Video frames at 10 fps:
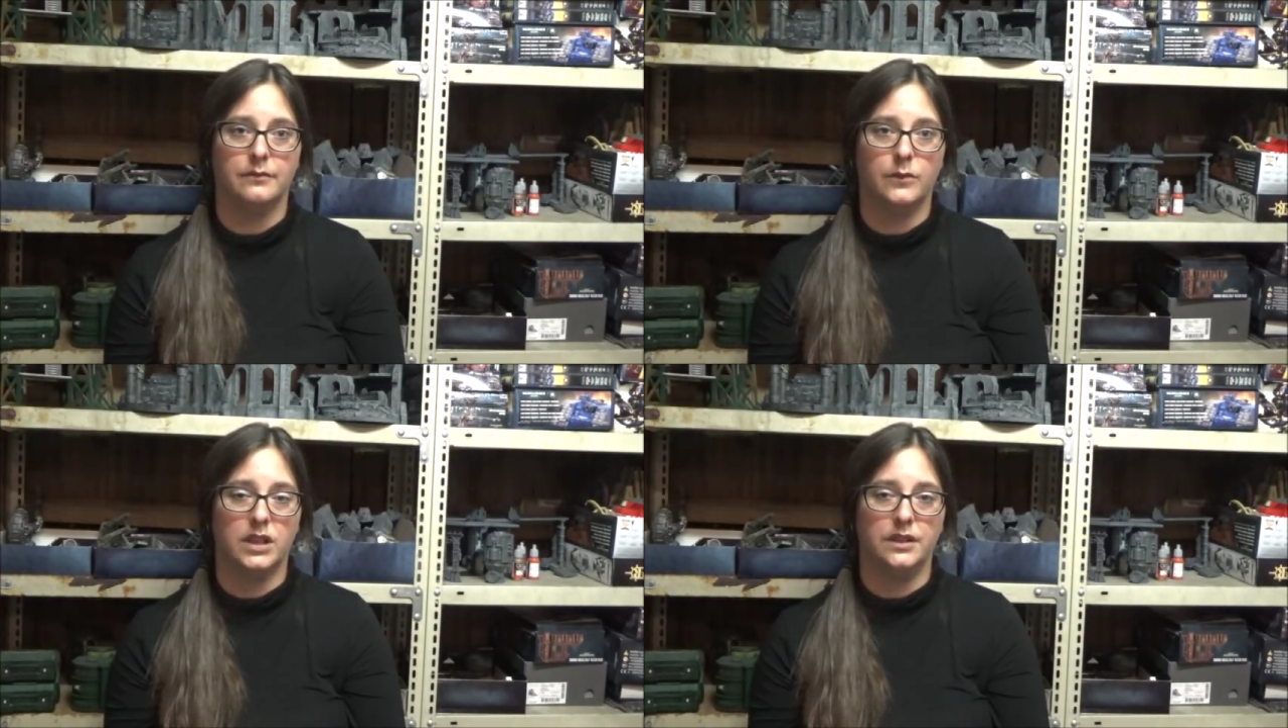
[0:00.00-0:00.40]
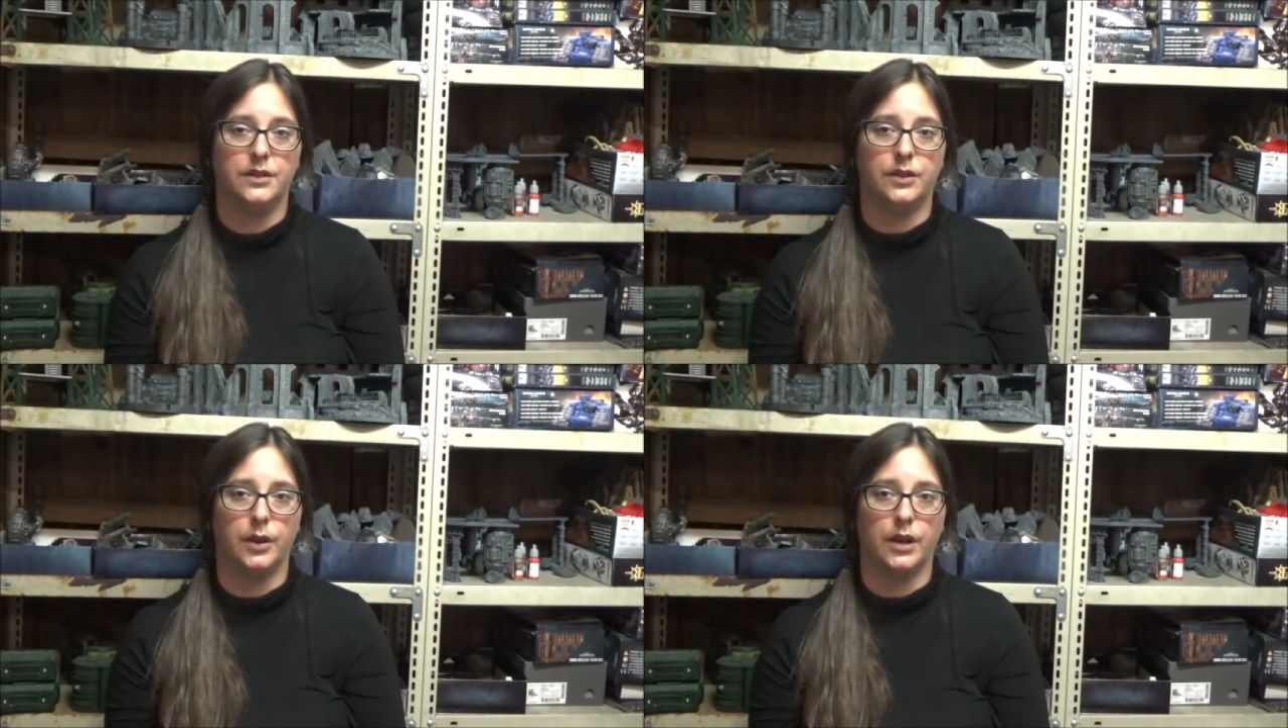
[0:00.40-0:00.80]
well,
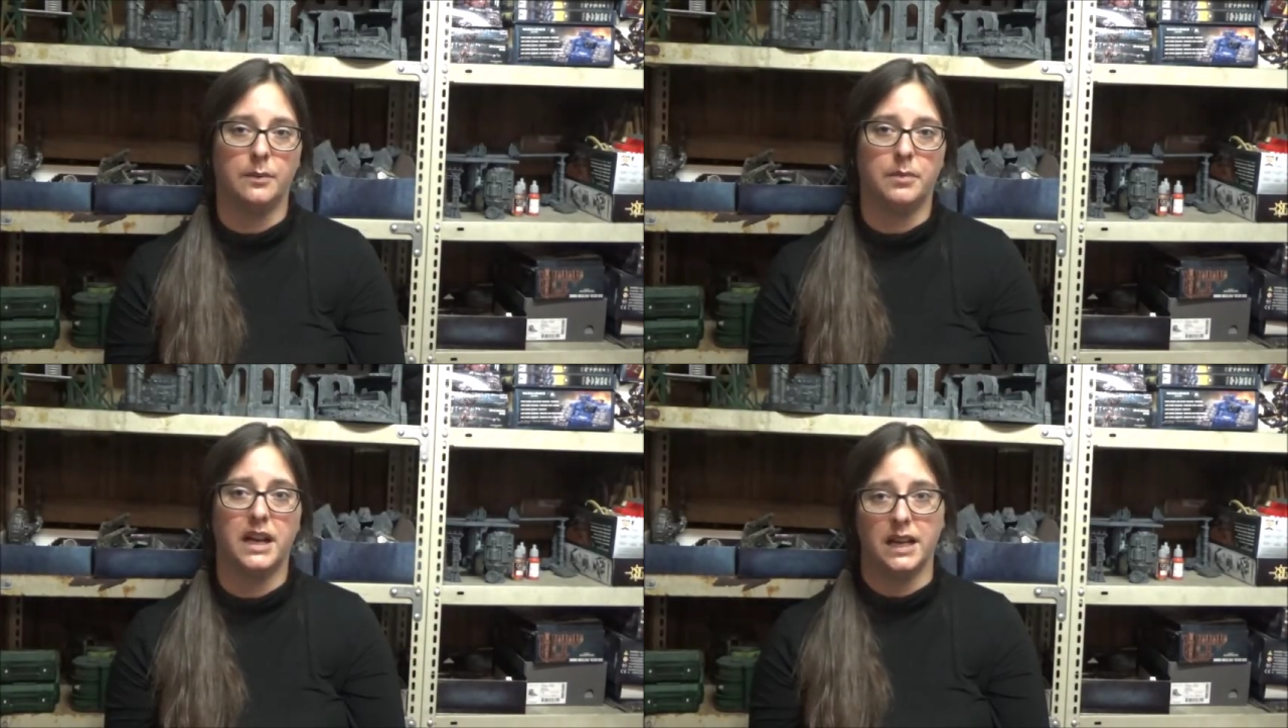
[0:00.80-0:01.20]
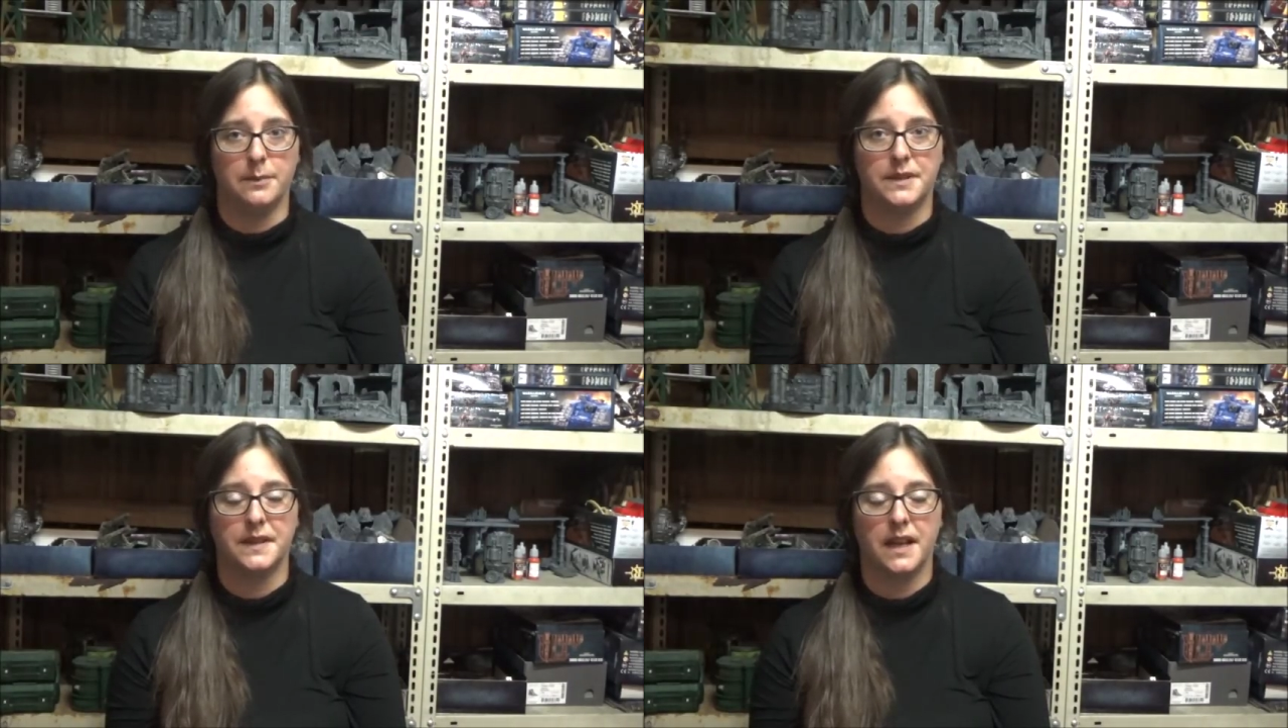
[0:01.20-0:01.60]
dirt and
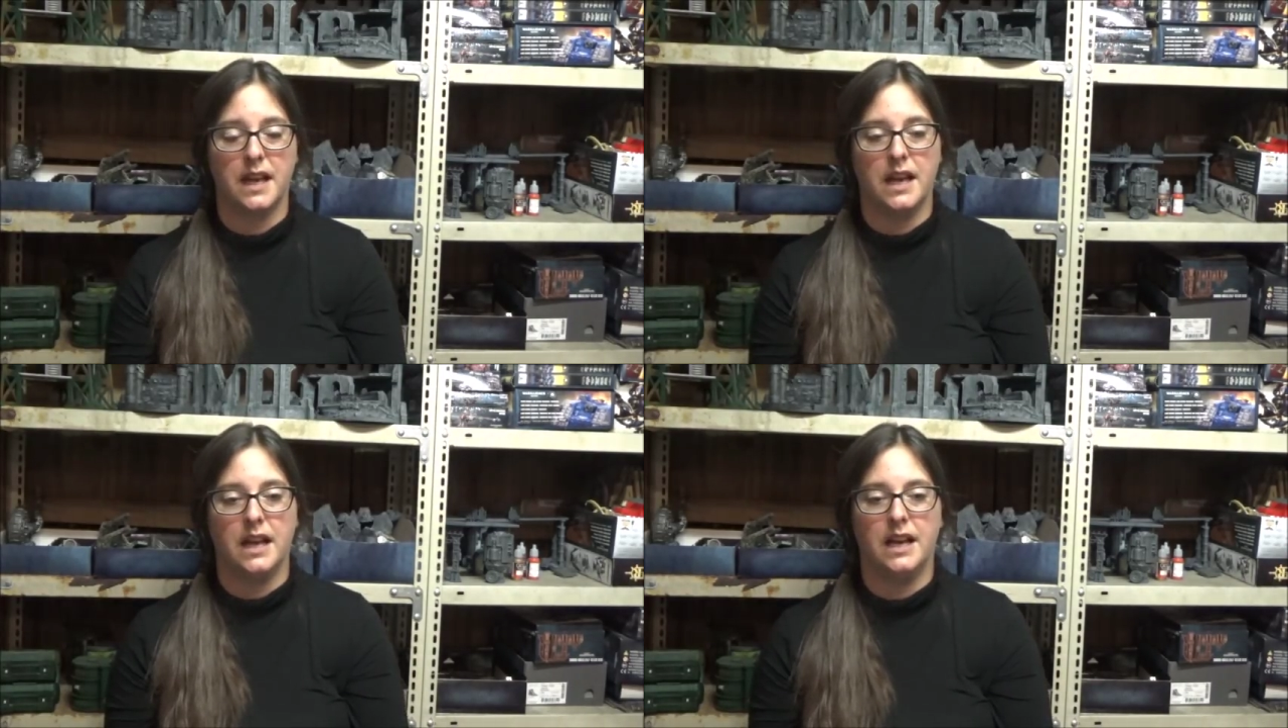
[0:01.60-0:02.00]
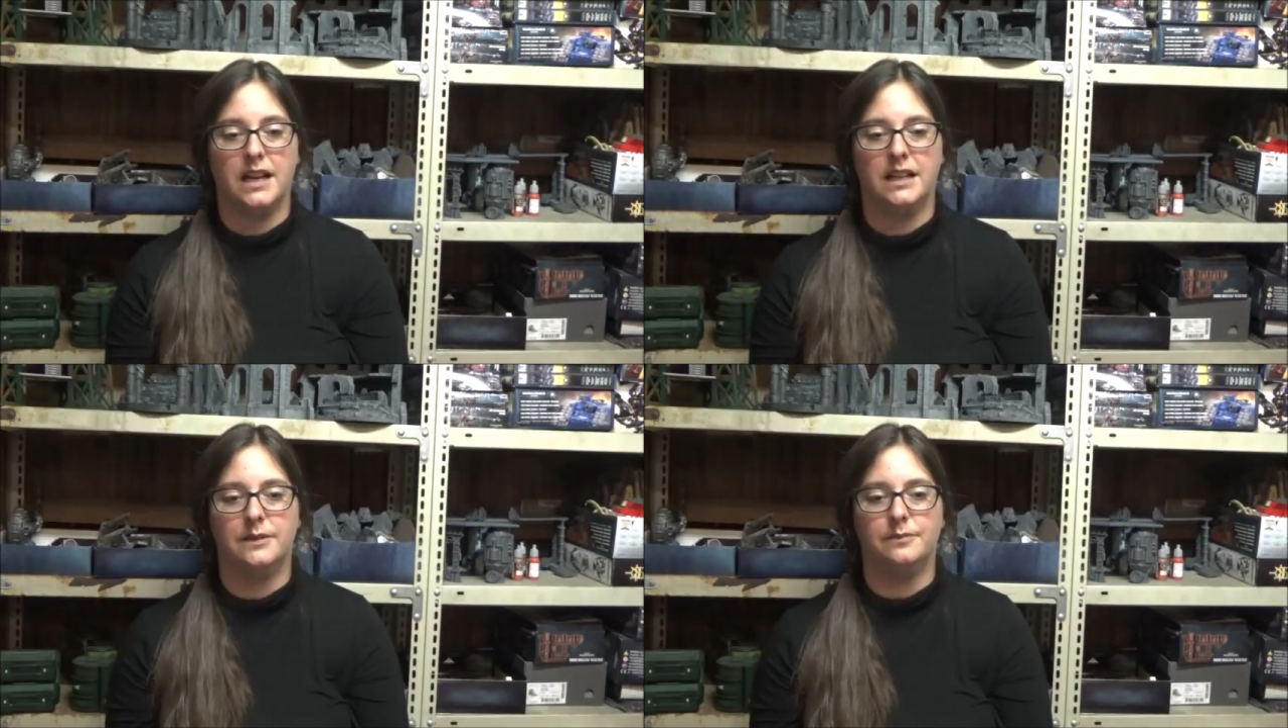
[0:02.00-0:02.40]
pipes,
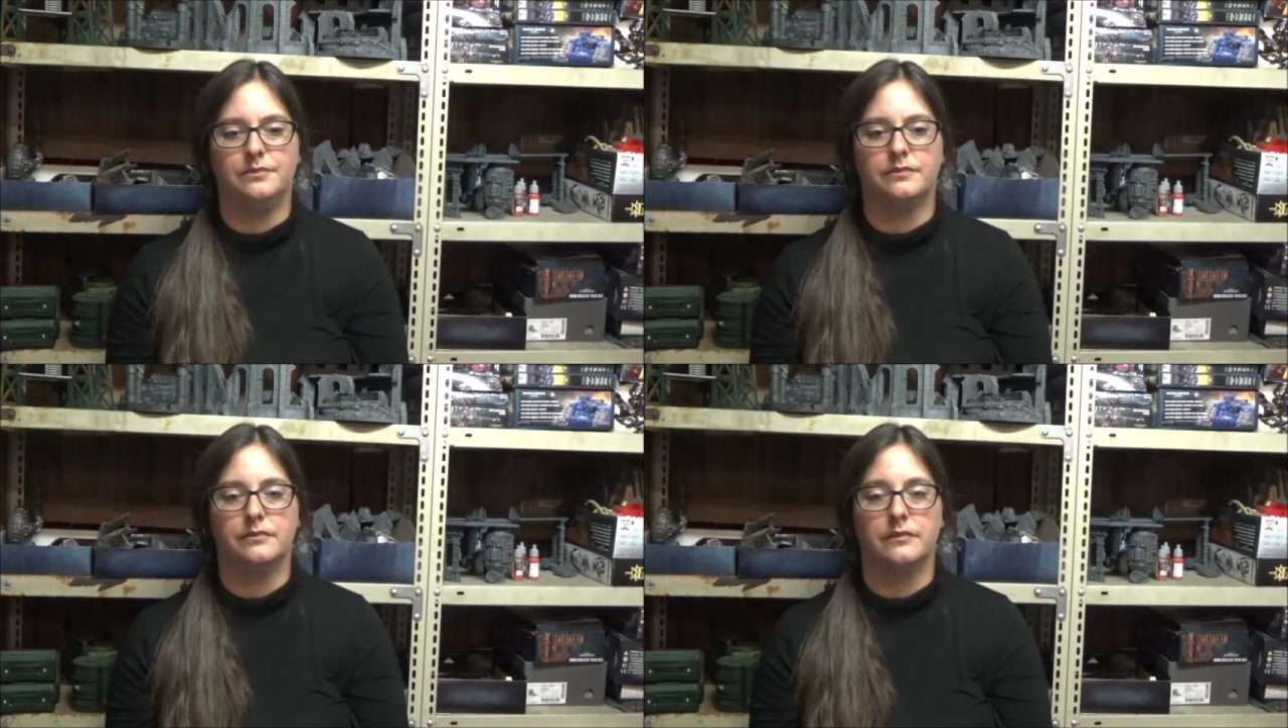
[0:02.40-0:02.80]
and